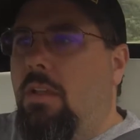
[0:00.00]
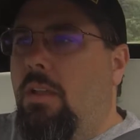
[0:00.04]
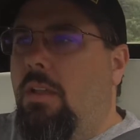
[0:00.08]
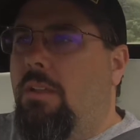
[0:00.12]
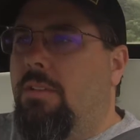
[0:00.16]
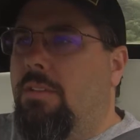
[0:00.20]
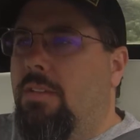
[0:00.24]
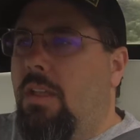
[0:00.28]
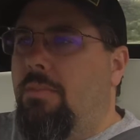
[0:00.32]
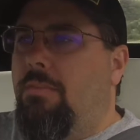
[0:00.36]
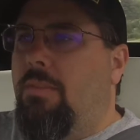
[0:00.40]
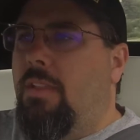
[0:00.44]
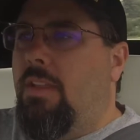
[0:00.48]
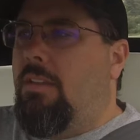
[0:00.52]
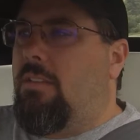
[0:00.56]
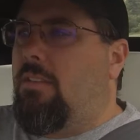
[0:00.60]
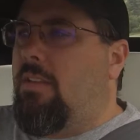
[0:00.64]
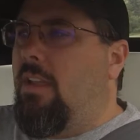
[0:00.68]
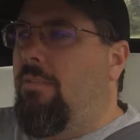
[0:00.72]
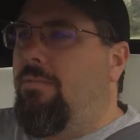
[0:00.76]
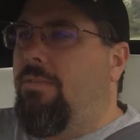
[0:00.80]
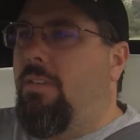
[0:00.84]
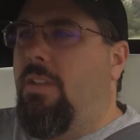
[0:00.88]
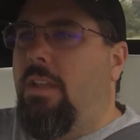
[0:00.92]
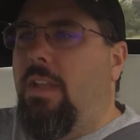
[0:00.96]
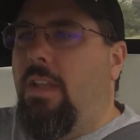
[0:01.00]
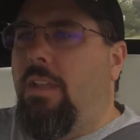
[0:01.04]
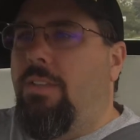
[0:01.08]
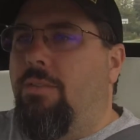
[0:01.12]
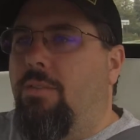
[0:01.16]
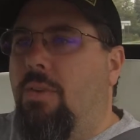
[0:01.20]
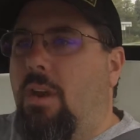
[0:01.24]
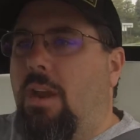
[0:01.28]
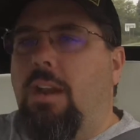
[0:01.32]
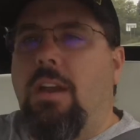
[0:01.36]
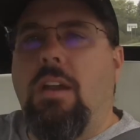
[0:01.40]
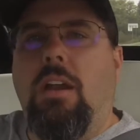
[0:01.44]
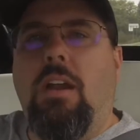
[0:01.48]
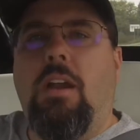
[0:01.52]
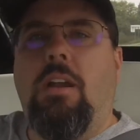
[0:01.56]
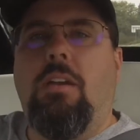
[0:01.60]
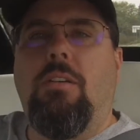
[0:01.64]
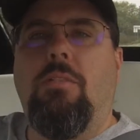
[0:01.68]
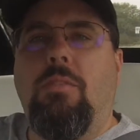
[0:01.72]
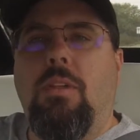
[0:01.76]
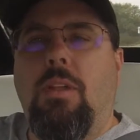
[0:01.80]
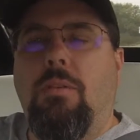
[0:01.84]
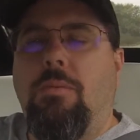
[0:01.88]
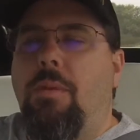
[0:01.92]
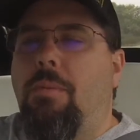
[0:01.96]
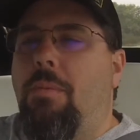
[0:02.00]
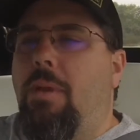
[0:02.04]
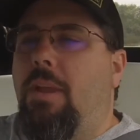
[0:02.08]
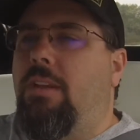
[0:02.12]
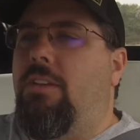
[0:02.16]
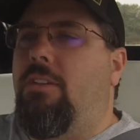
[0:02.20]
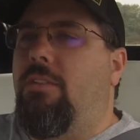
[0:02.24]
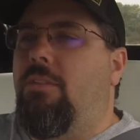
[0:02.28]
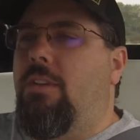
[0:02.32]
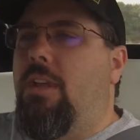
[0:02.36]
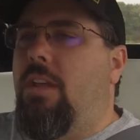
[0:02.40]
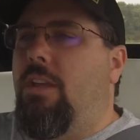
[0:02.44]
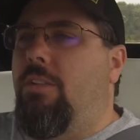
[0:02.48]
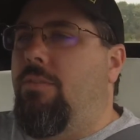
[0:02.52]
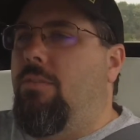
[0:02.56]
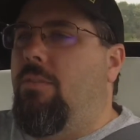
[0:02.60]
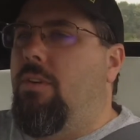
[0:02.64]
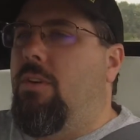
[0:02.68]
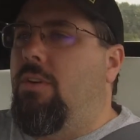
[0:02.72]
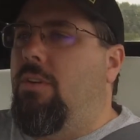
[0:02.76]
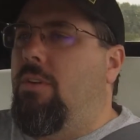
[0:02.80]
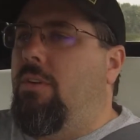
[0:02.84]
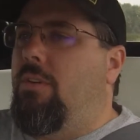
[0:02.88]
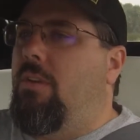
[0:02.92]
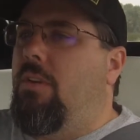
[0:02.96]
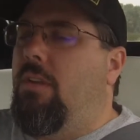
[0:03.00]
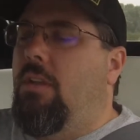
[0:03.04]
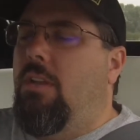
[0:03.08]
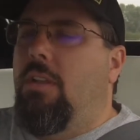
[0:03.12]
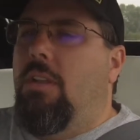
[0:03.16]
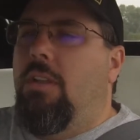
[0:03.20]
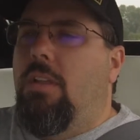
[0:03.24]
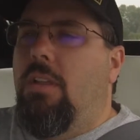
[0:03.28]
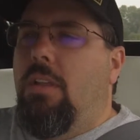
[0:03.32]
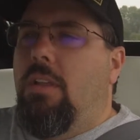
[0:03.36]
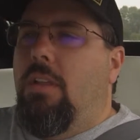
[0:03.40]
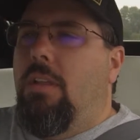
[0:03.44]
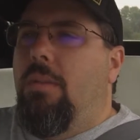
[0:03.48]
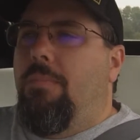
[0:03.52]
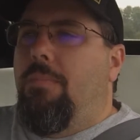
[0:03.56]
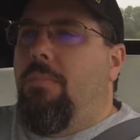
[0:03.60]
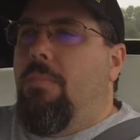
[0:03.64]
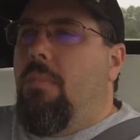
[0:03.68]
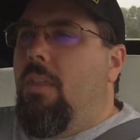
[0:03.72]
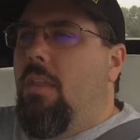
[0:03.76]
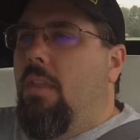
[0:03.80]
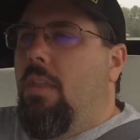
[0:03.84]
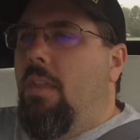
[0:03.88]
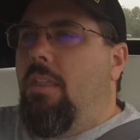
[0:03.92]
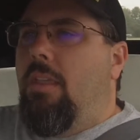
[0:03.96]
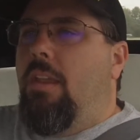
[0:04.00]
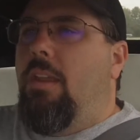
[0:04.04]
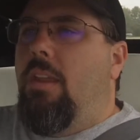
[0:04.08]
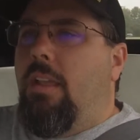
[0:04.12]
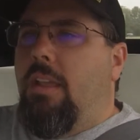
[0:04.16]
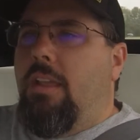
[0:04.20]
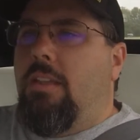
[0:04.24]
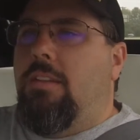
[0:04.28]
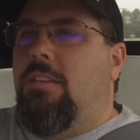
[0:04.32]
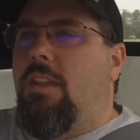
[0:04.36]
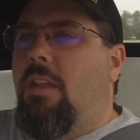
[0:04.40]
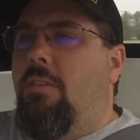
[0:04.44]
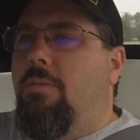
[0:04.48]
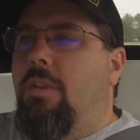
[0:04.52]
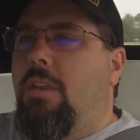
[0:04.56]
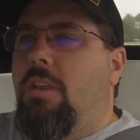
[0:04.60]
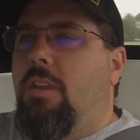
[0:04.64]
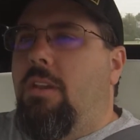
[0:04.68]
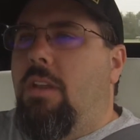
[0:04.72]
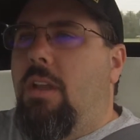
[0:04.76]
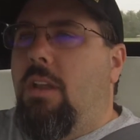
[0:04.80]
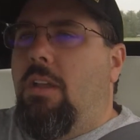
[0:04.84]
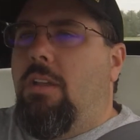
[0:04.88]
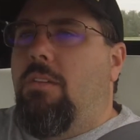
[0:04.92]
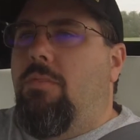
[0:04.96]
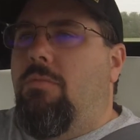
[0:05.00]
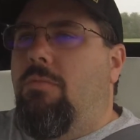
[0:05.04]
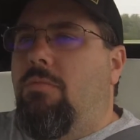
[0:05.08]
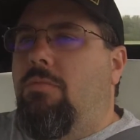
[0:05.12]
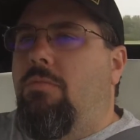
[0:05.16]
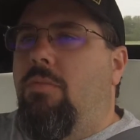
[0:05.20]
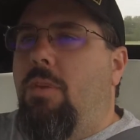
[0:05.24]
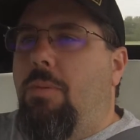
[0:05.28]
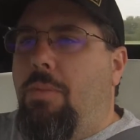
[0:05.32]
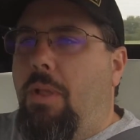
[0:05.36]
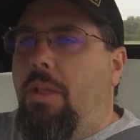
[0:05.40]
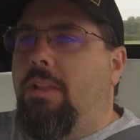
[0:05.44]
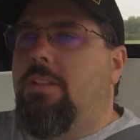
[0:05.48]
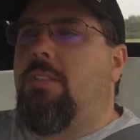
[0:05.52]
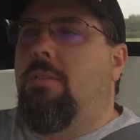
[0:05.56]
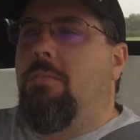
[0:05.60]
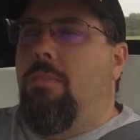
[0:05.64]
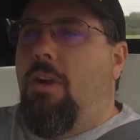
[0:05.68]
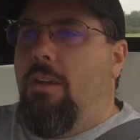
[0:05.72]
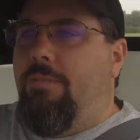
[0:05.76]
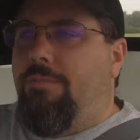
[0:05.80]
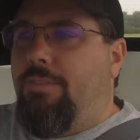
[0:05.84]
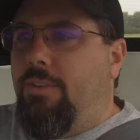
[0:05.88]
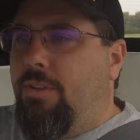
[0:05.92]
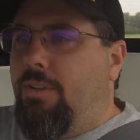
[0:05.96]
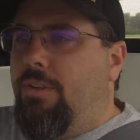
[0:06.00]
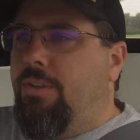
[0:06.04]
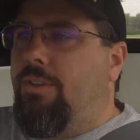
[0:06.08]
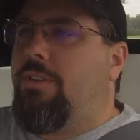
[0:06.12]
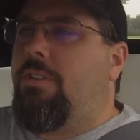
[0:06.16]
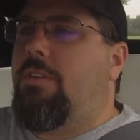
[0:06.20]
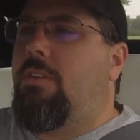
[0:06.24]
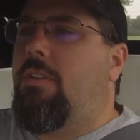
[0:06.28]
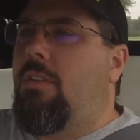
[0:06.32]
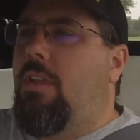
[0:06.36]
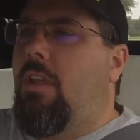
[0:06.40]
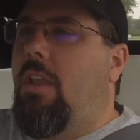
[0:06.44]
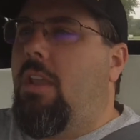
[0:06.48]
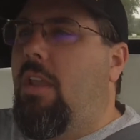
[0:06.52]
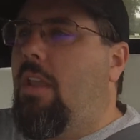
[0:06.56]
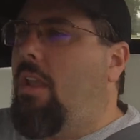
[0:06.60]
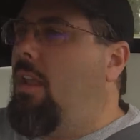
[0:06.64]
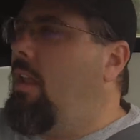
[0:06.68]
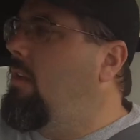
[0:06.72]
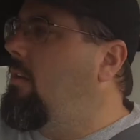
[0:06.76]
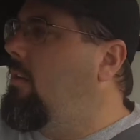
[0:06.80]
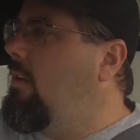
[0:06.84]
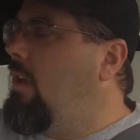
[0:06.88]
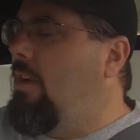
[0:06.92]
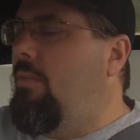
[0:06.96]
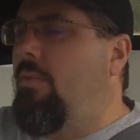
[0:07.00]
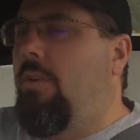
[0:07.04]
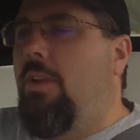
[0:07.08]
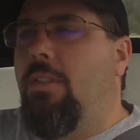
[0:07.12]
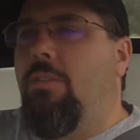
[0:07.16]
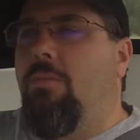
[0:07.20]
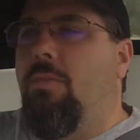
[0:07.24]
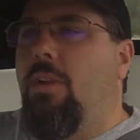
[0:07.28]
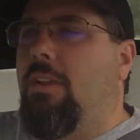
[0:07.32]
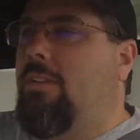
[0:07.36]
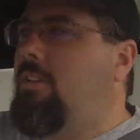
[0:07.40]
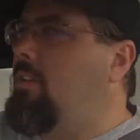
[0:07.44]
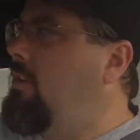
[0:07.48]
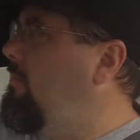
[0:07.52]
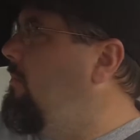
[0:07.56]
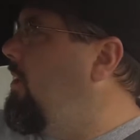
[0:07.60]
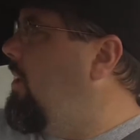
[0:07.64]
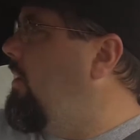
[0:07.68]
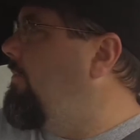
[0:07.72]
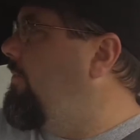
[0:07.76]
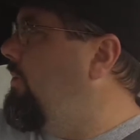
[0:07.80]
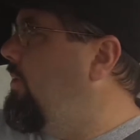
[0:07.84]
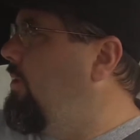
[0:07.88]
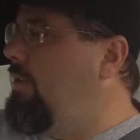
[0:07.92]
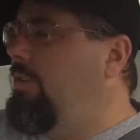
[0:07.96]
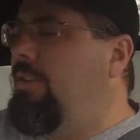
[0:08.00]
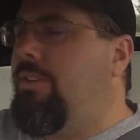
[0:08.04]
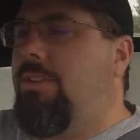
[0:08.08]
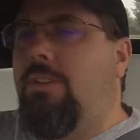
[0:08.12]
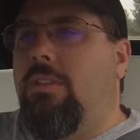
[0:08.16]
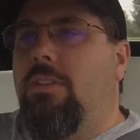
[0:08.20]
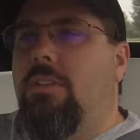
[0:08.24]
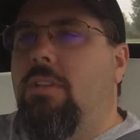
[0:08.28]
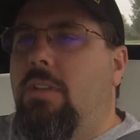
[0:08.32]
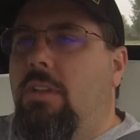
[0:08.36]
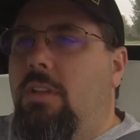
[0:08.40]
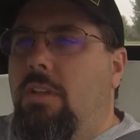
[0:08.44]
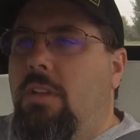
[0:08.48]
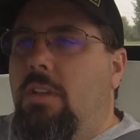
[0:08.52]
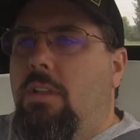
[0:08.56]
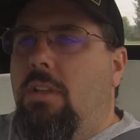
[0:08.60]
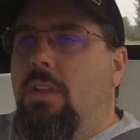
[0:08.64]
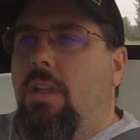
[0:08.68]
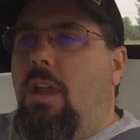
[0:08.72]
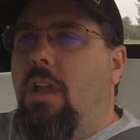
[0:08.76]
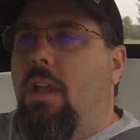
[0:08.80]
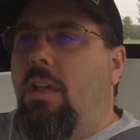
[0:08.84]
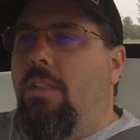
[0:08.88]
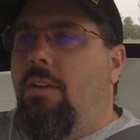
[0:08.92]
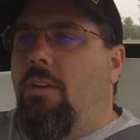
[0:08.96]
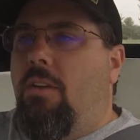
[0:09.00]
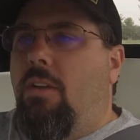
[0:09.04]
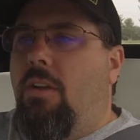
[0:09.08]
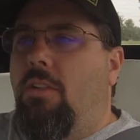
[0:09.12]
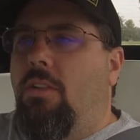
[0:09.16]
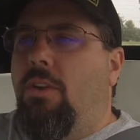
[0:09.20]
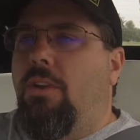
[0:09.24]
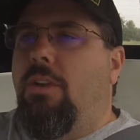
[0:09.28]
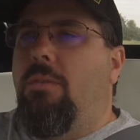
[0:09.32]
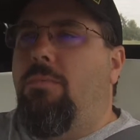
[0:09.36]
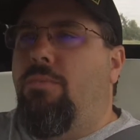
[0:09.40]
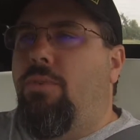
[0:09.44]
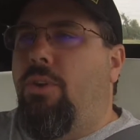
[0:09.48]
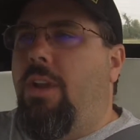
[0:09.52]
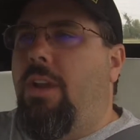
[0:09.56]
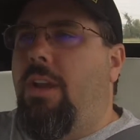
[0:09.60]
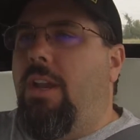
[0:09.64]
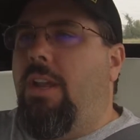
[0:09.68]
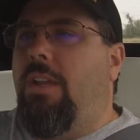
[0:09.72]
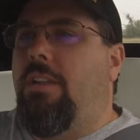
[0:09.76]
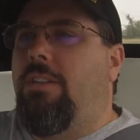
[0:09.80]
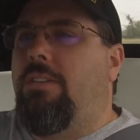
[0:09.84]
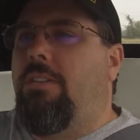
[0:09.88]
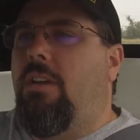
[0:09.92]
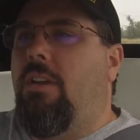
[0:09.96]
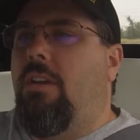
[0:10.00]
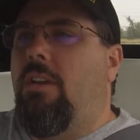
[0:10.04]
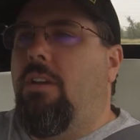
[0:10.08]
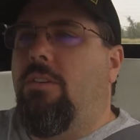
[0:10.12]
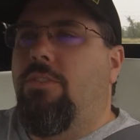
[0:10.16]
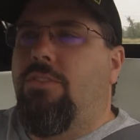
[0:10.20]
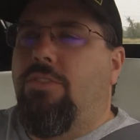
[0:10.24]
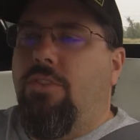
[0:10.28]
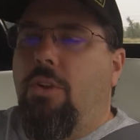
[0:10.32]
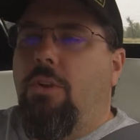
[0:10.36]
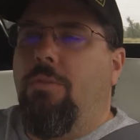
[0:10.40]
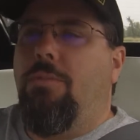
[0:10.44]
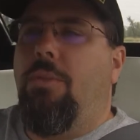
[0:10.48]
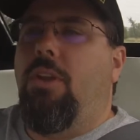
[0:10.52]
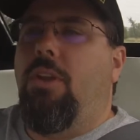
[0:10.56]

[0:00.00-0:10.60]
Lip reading: something that's definitely on the radar that we might do down the road. And then, like I said, we'd replace some mufflers and got rid of the rusty mufflers. They're all looking pretty nice here. Show